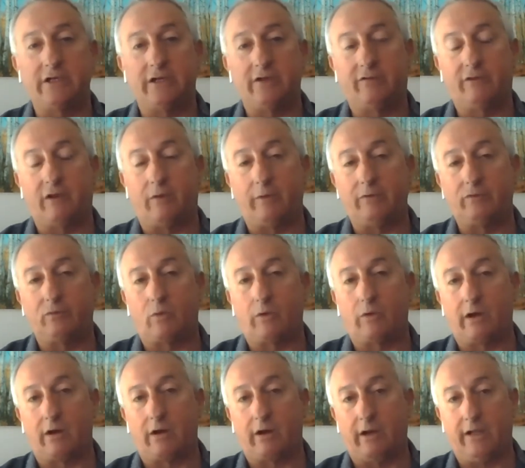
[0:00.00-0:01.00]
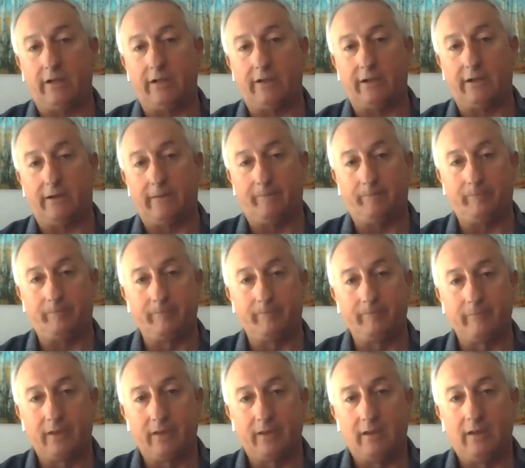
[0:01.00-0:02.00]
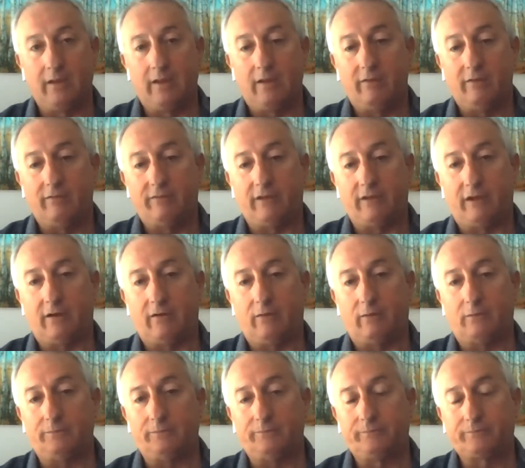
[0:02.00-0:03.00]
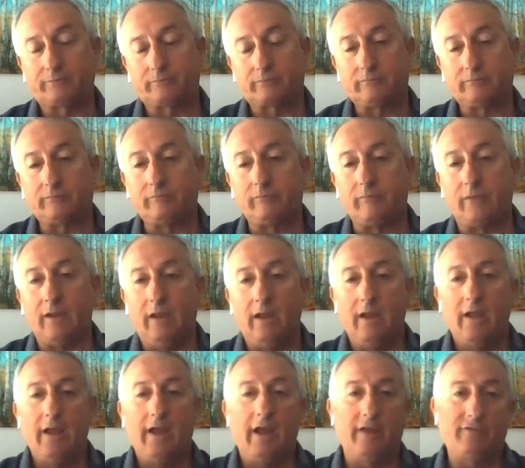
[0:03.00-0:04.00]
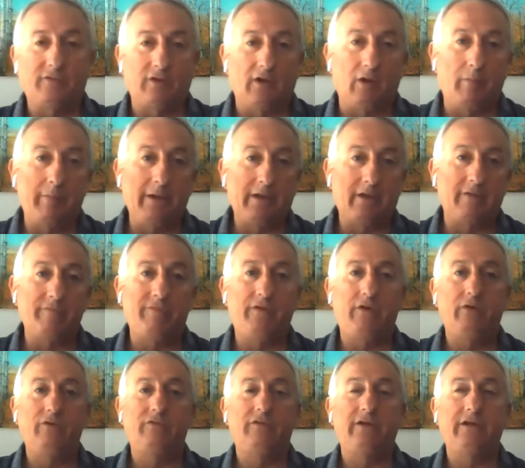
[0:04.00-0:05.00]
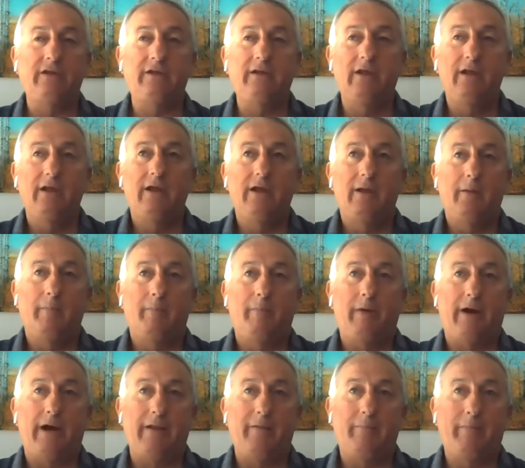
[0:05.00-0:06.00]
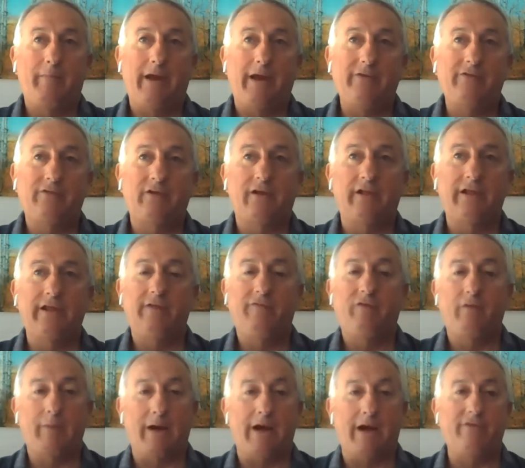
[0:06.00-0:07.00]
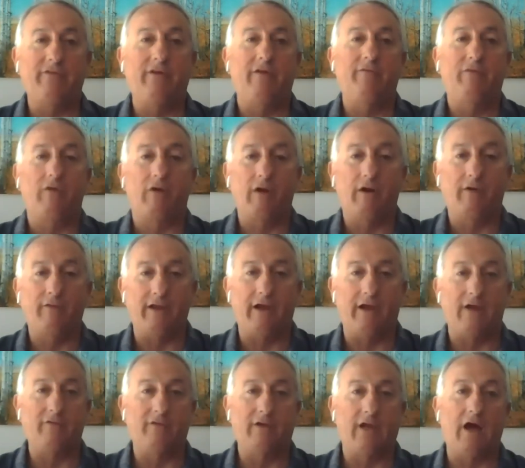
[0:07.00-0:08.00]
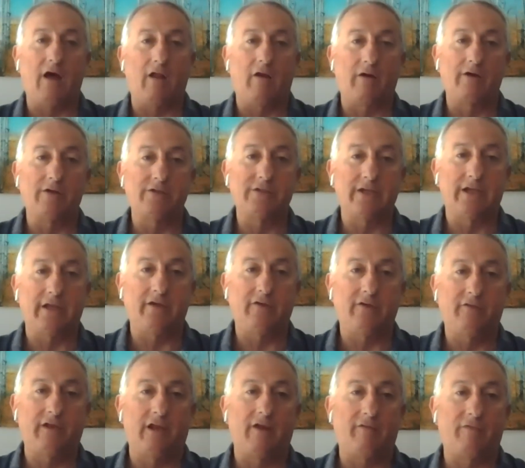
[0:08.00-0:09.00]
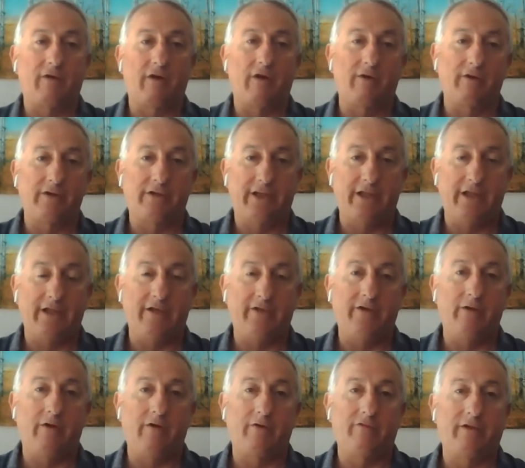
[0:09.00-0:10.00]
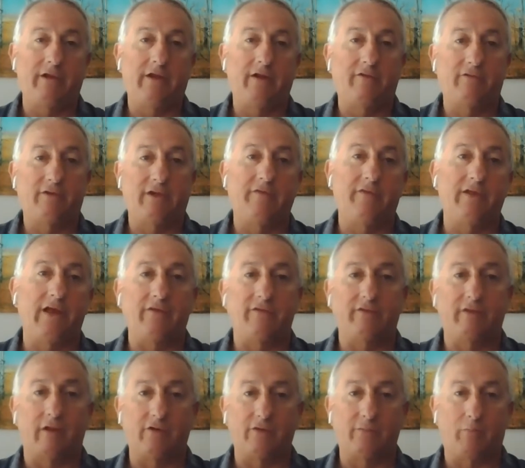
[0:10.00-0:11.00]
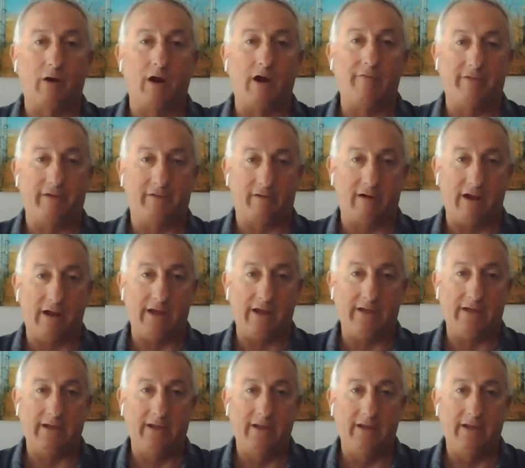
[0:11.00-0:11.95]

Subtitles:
and it's always ordinary income. So it's a little bit confusing, but basically, if you buy something for $100,000 and you sell it for 110, you understand it's $10,000 profit, right?